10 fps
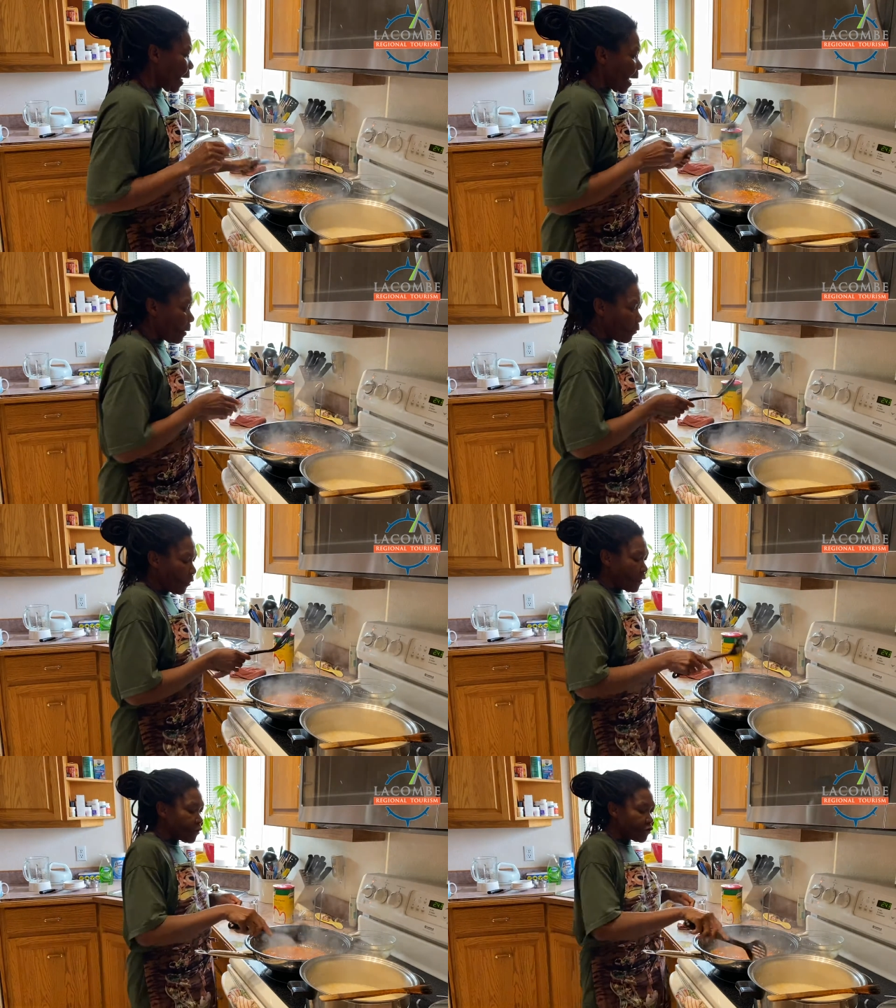I'm
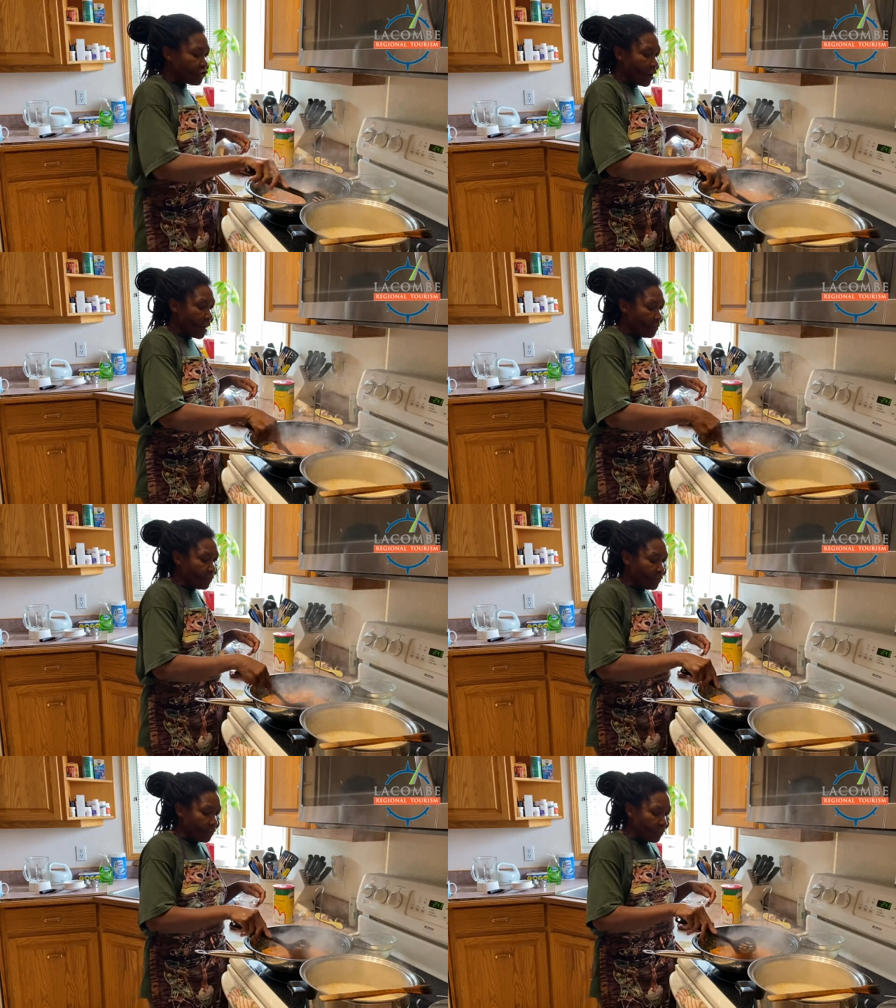going to try and
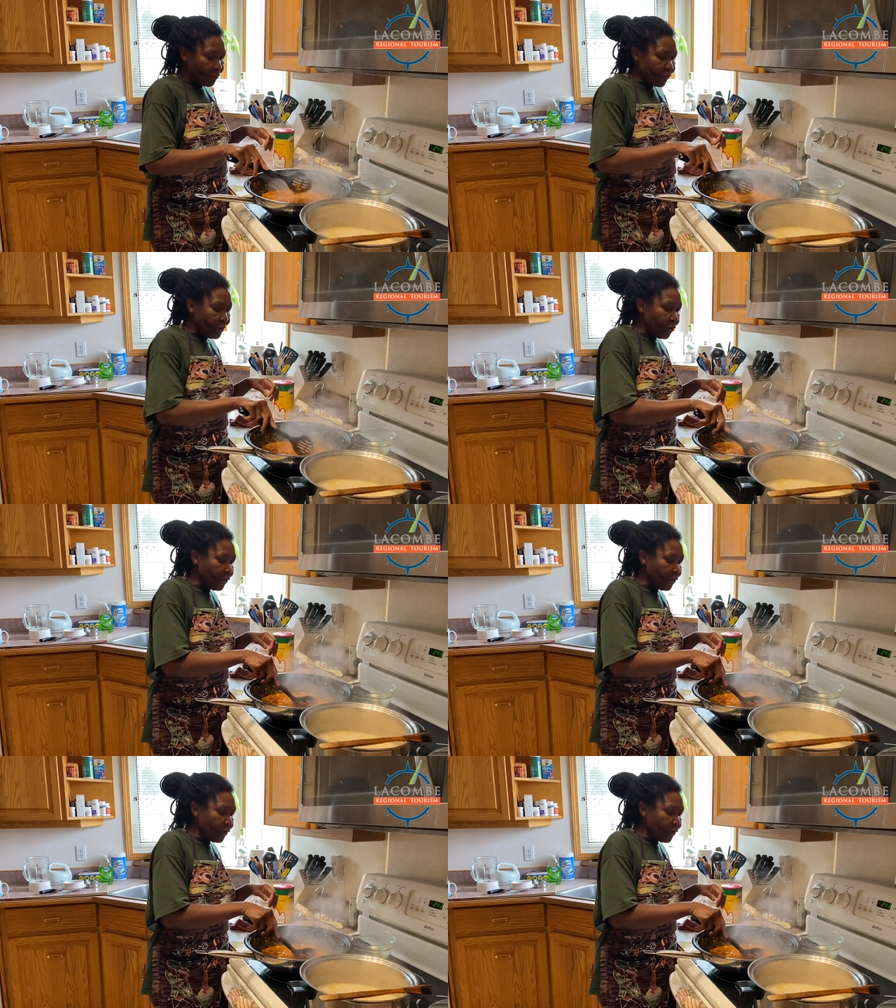remove